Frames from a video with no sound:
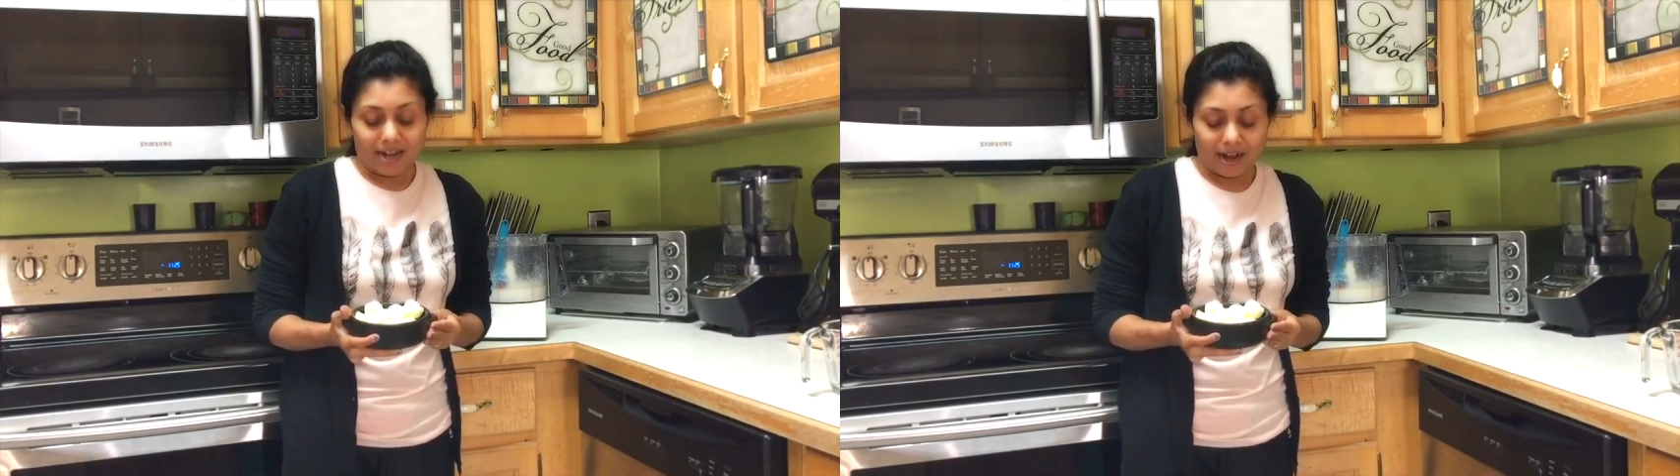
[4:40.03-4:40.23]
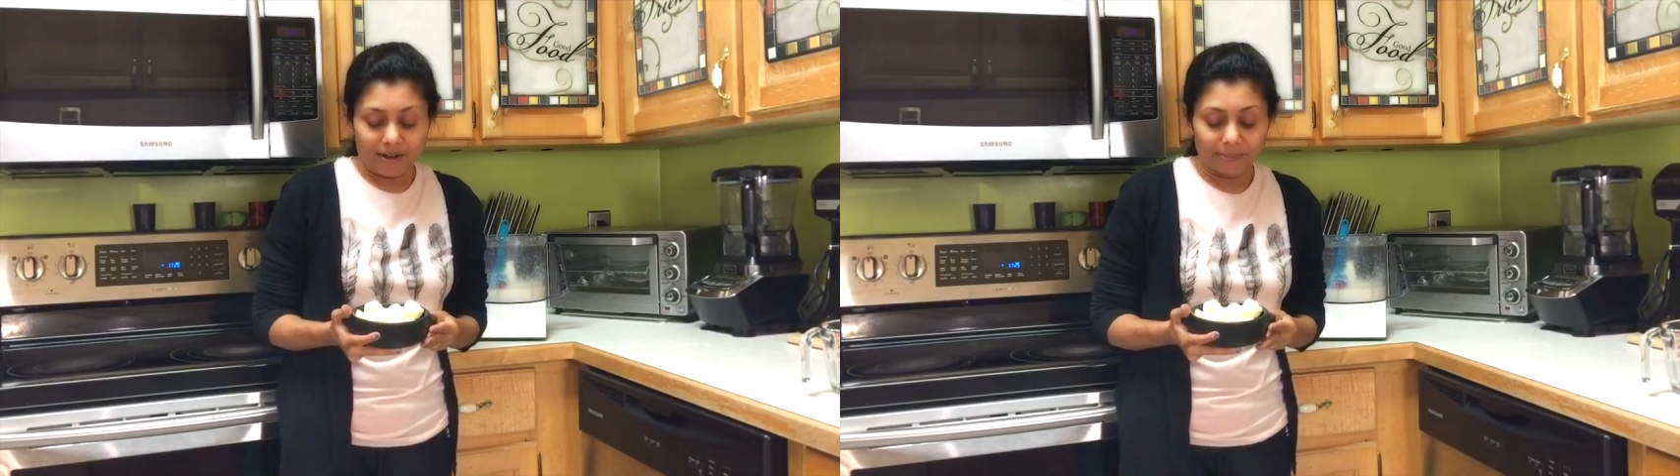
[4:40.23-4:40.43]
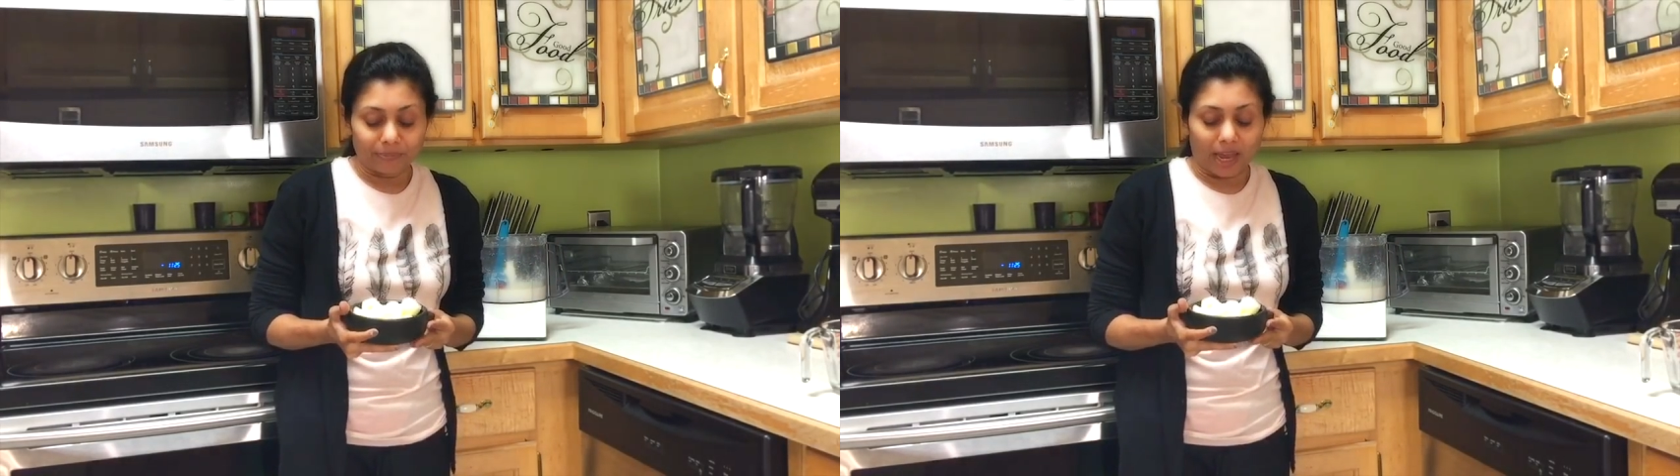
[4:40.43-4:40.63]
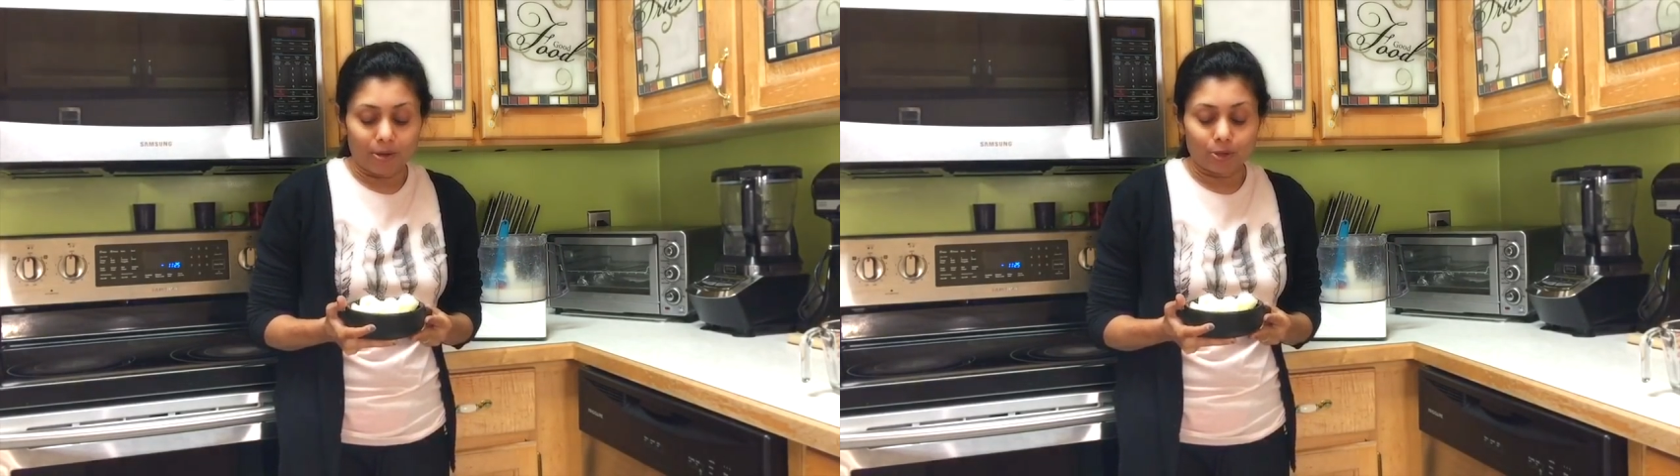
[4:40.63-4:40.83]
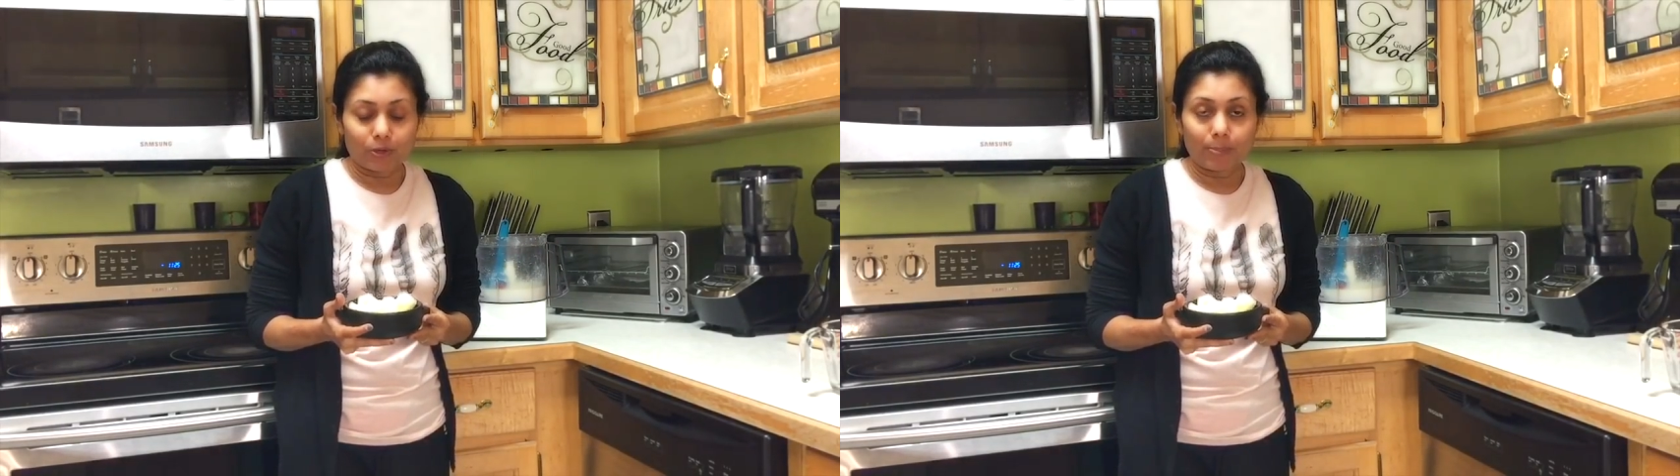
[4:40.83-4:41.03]
I
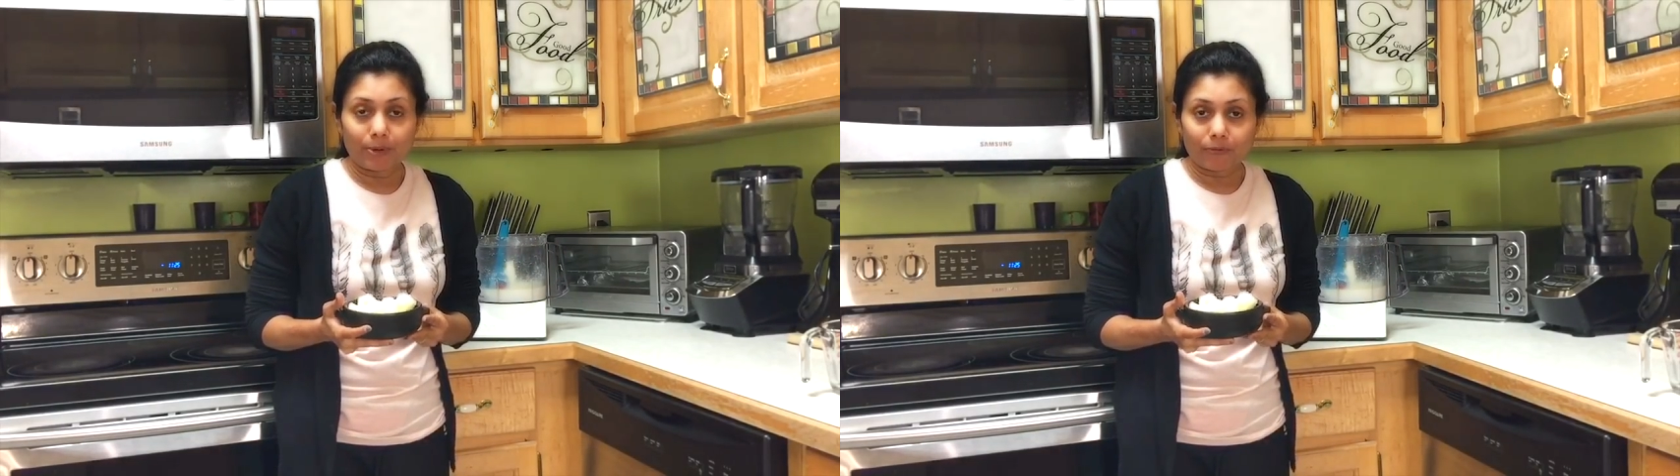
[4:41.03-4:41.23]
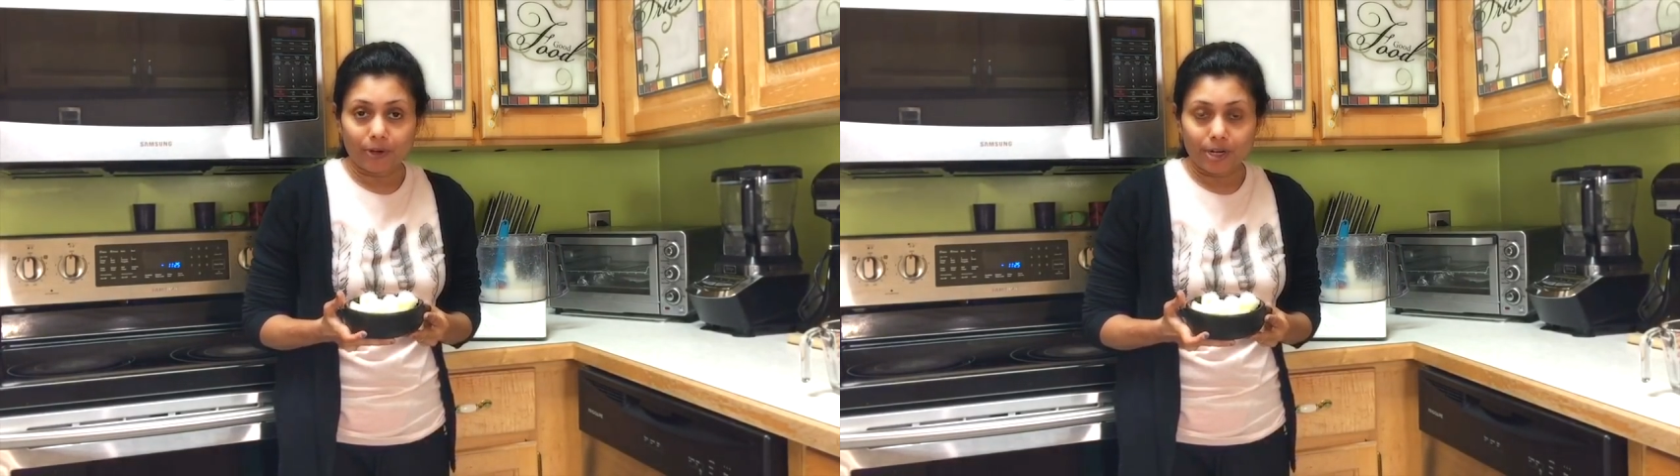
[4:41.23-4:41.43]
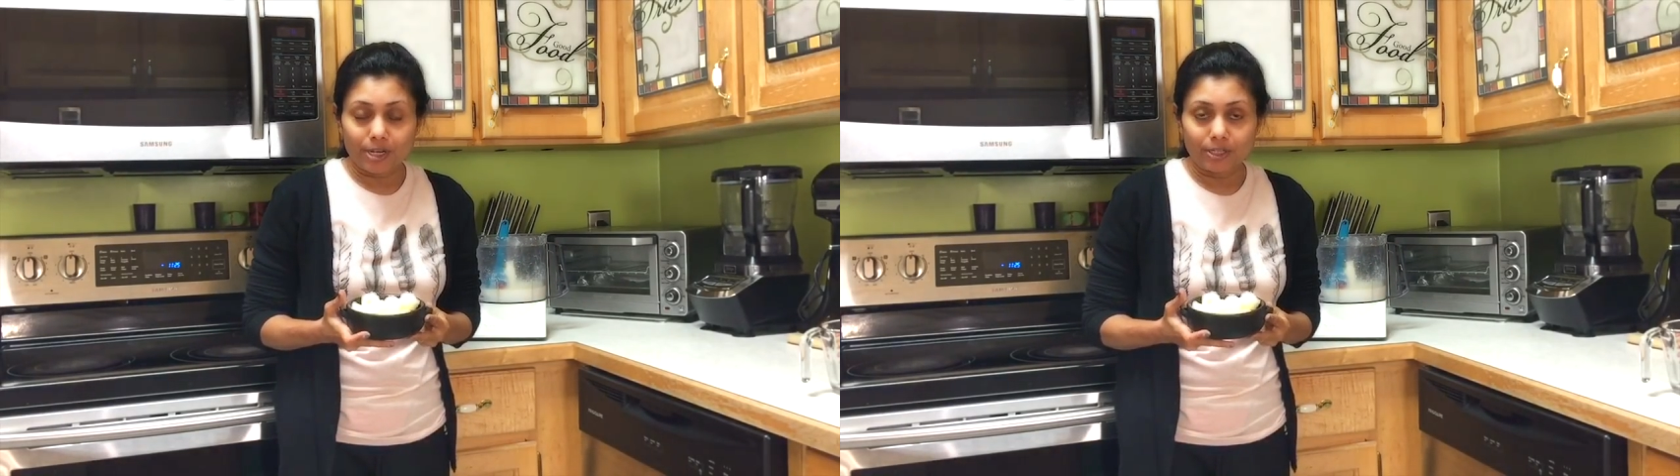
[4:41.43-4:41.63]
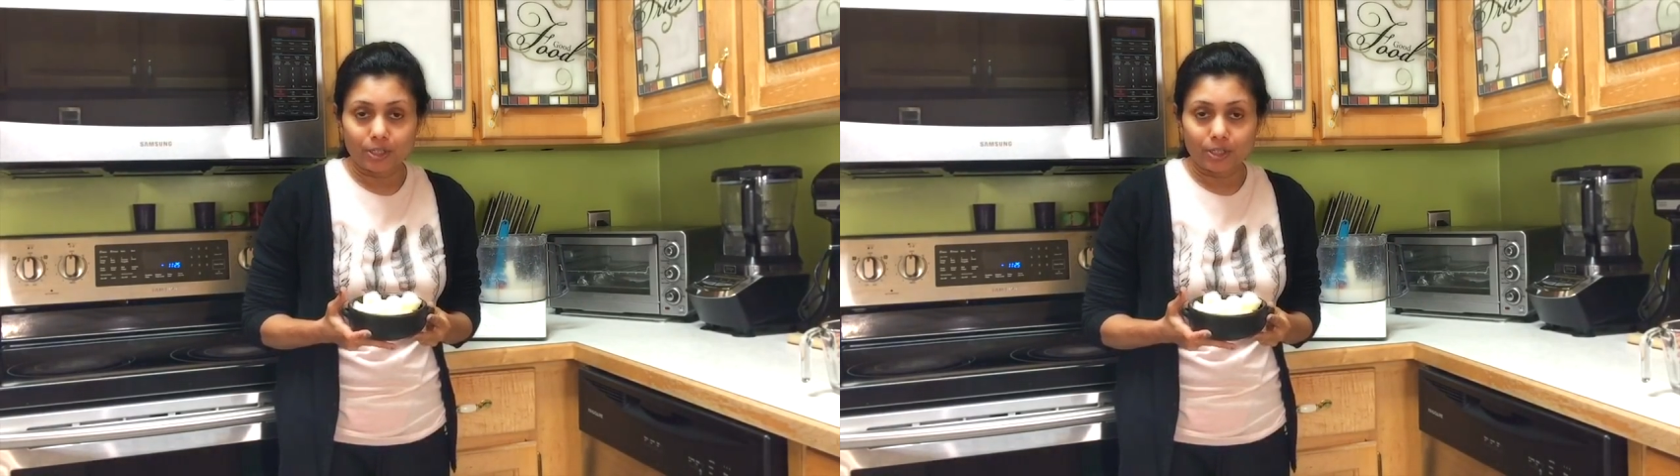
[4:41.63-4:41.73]
usually prefer